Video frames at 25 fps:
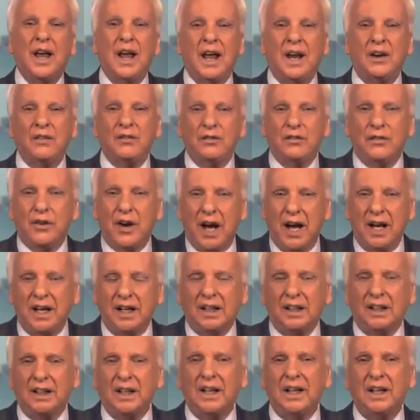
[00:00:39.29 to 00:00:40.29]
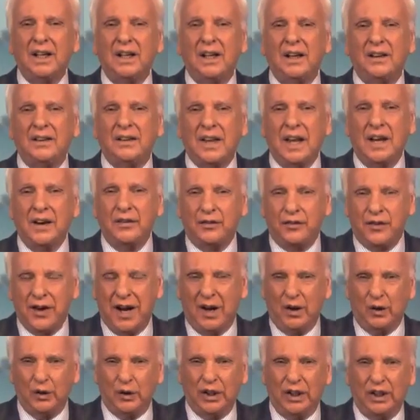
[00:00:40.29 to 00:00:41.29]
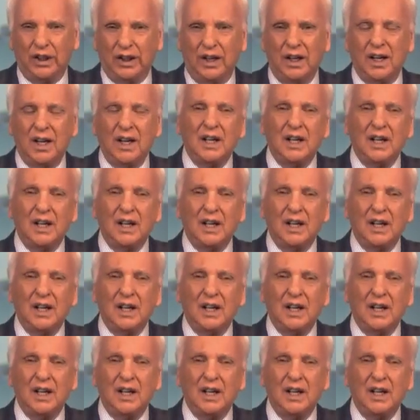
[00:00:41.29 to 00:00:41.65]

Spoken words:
and finally they found it.